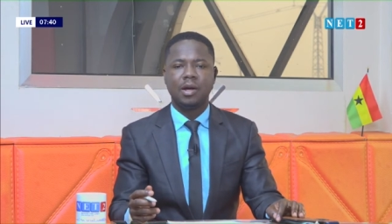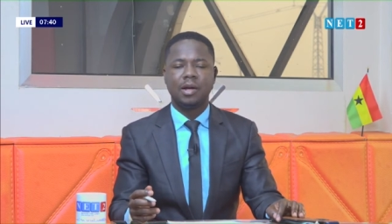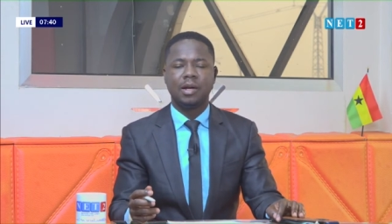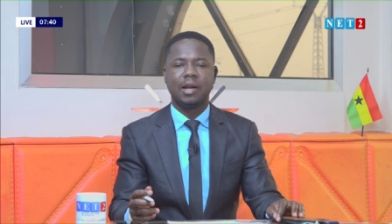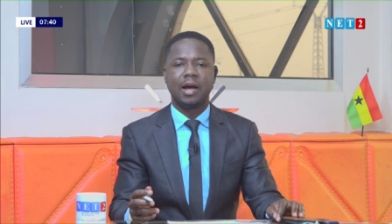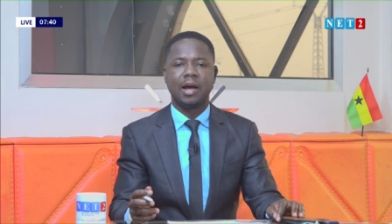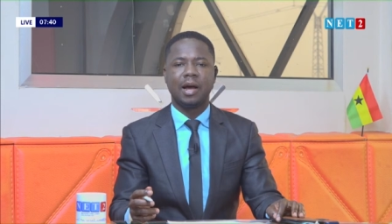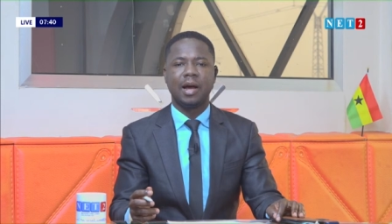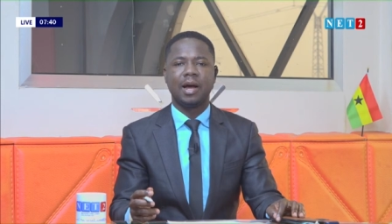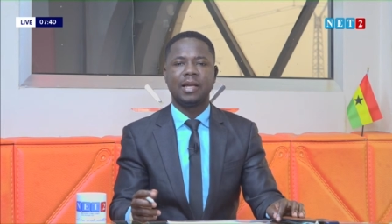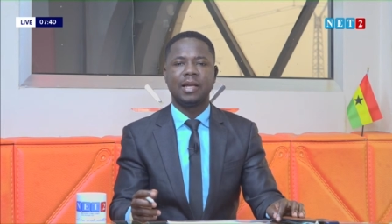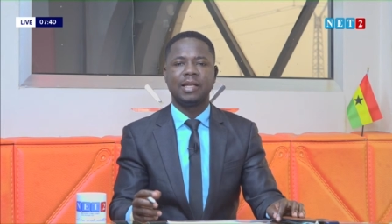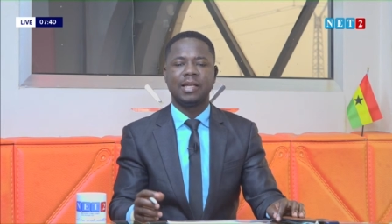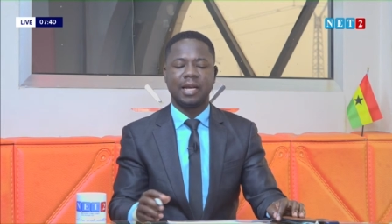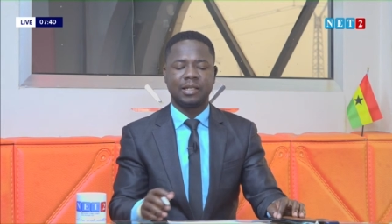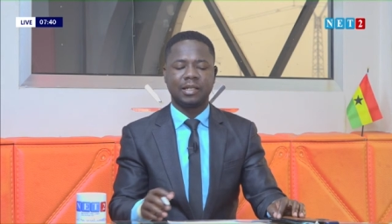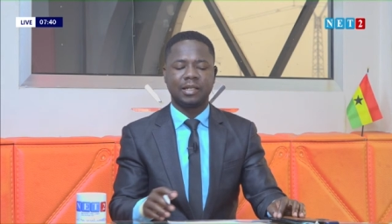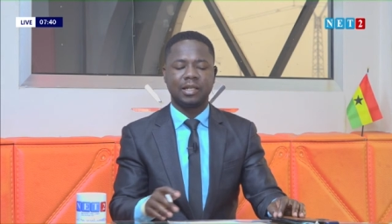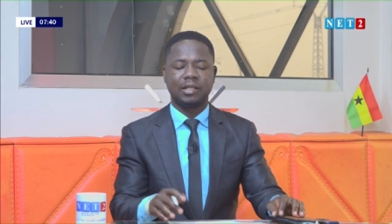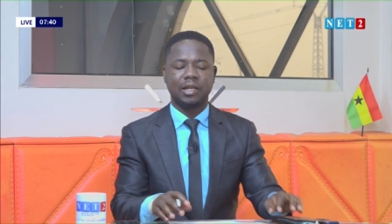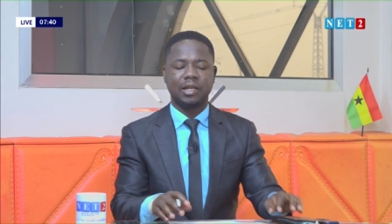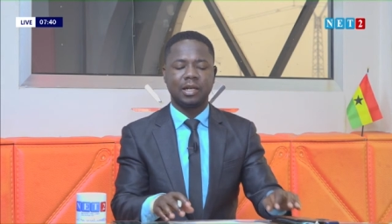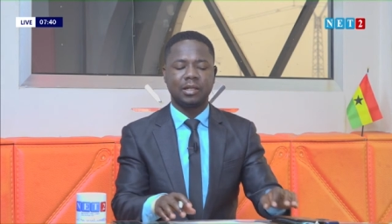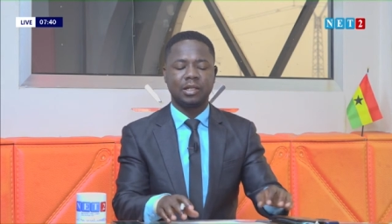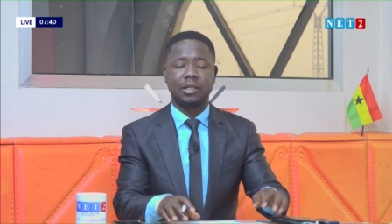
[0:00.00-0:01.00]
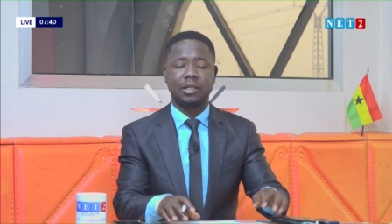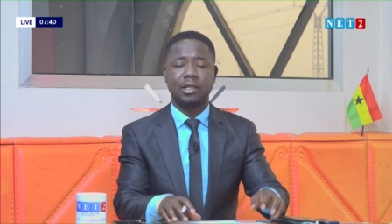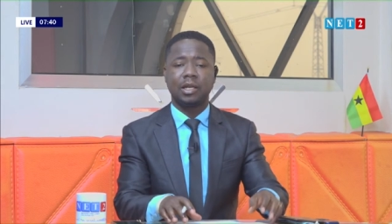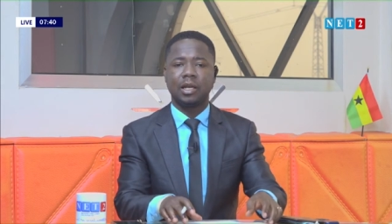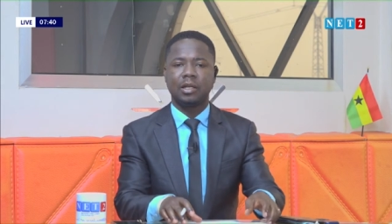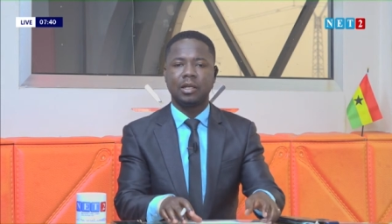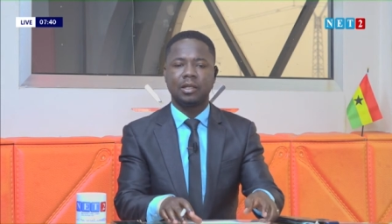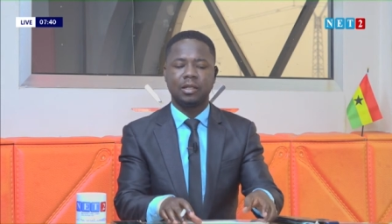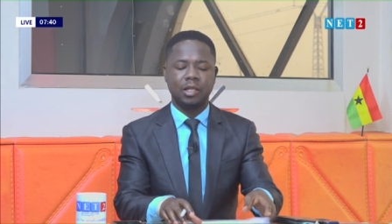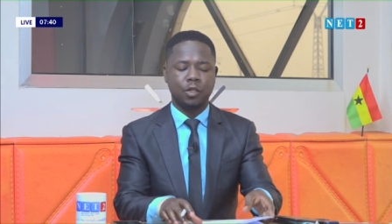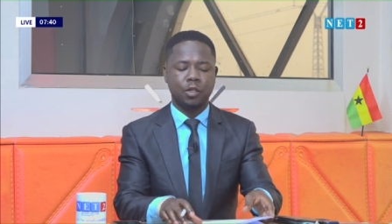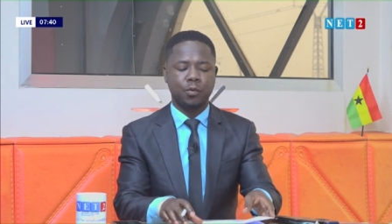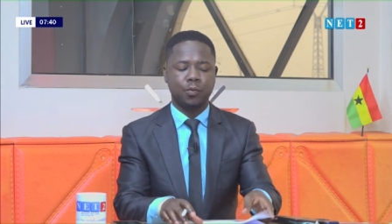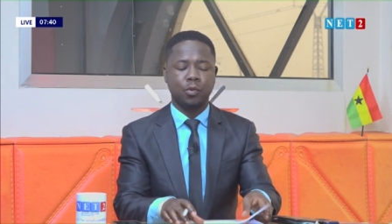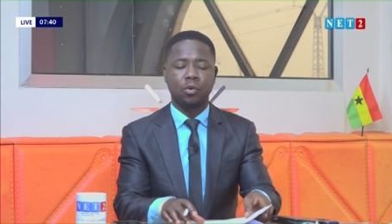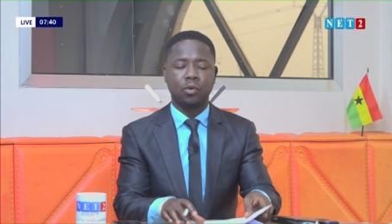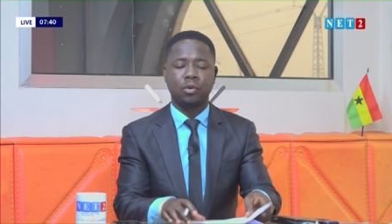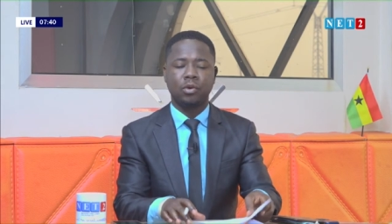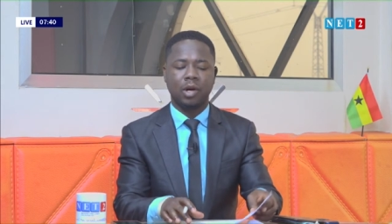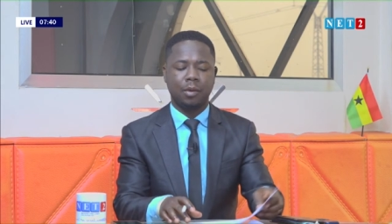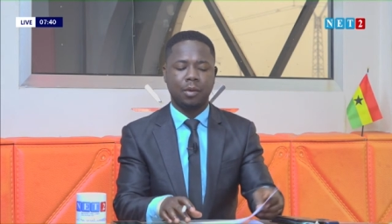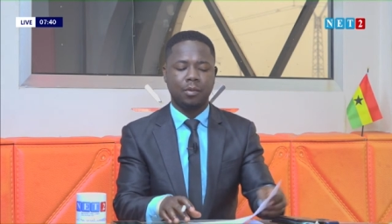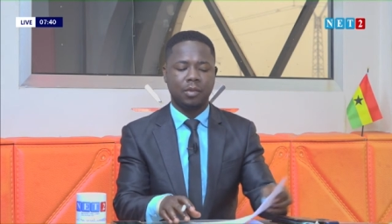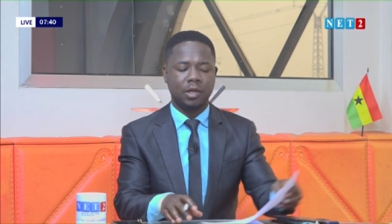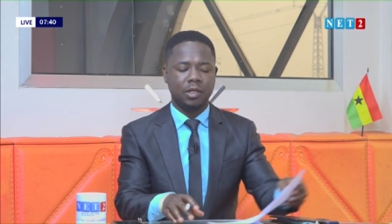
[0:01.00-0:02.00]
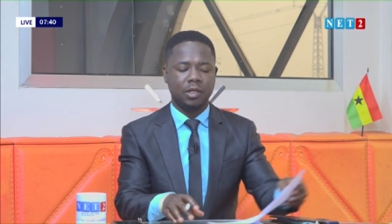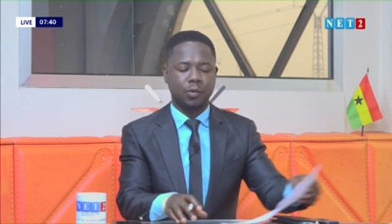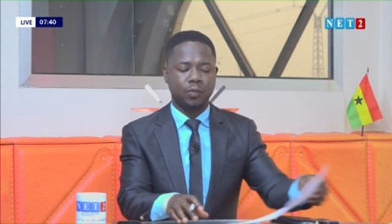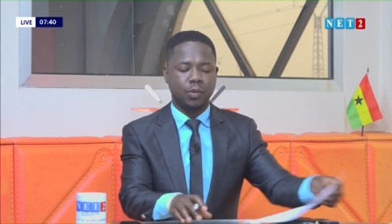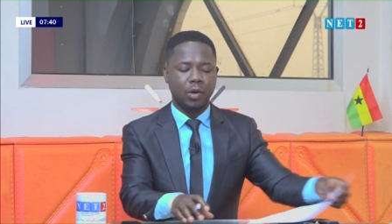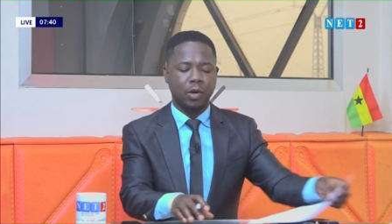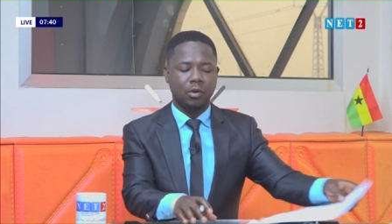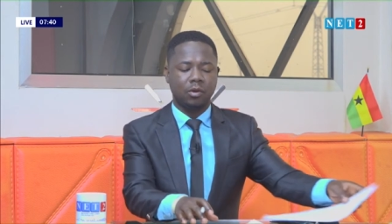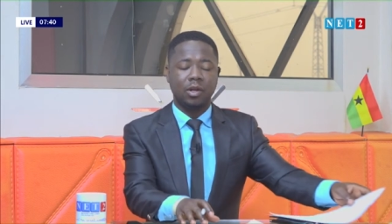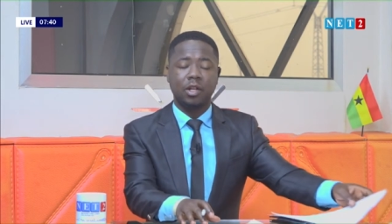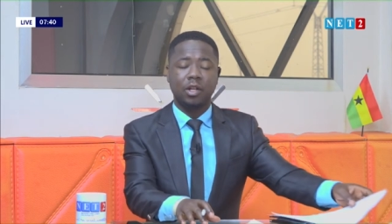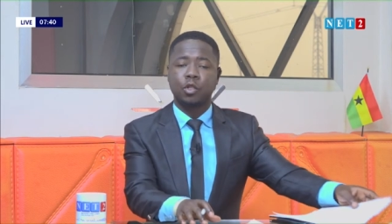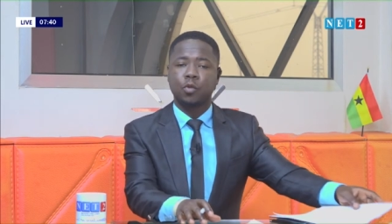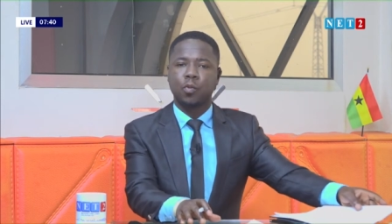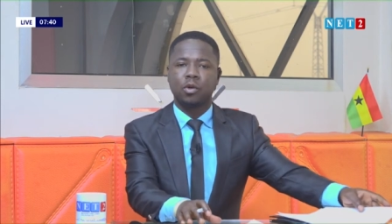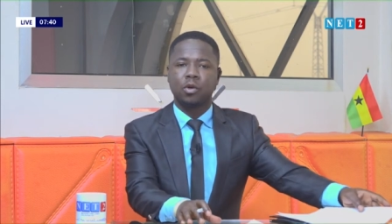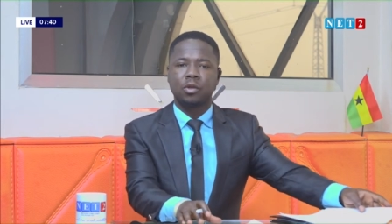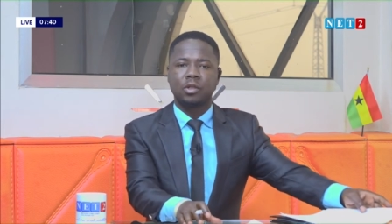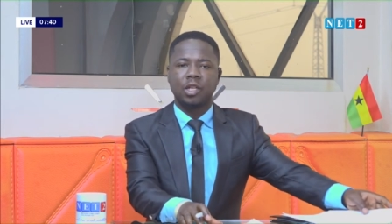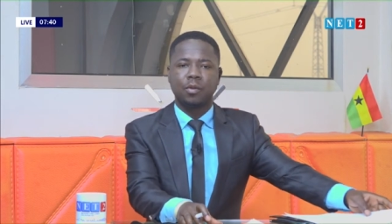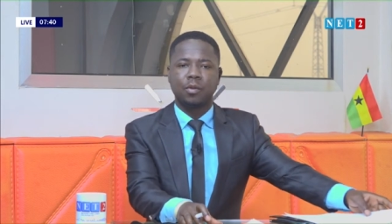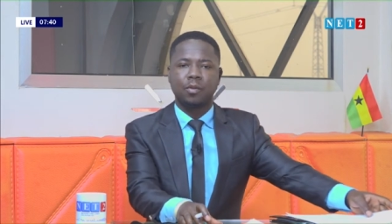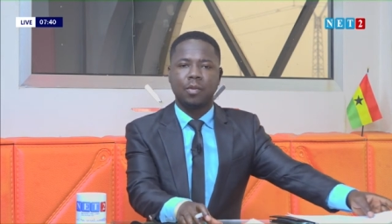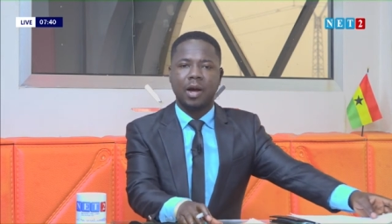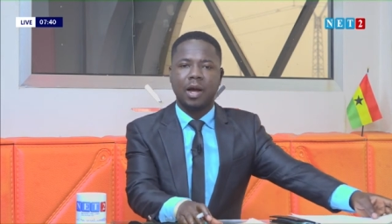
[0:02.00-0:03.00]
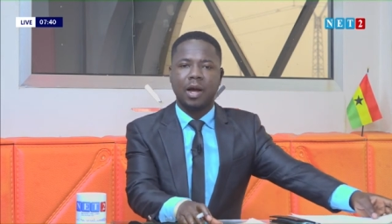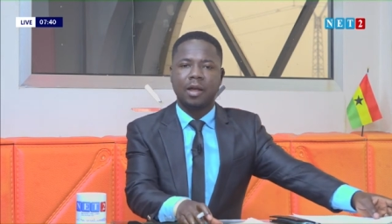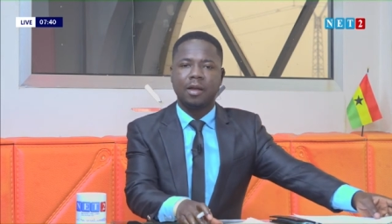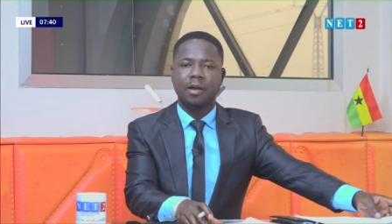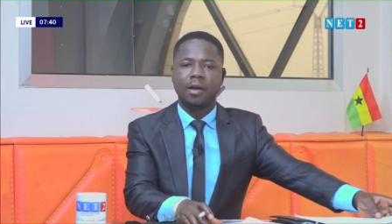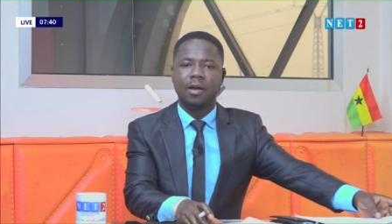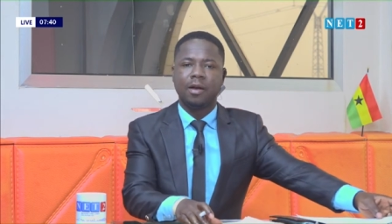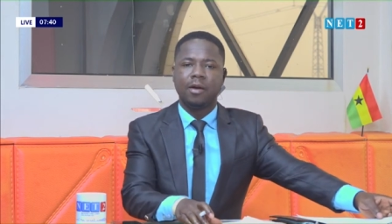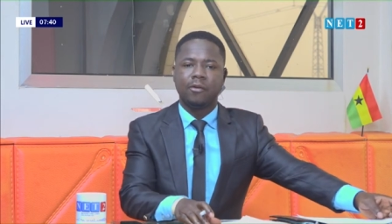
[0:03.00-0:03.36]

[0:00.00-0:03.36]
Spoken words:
na, ya chiche, chiche. This program is proudly sponsored by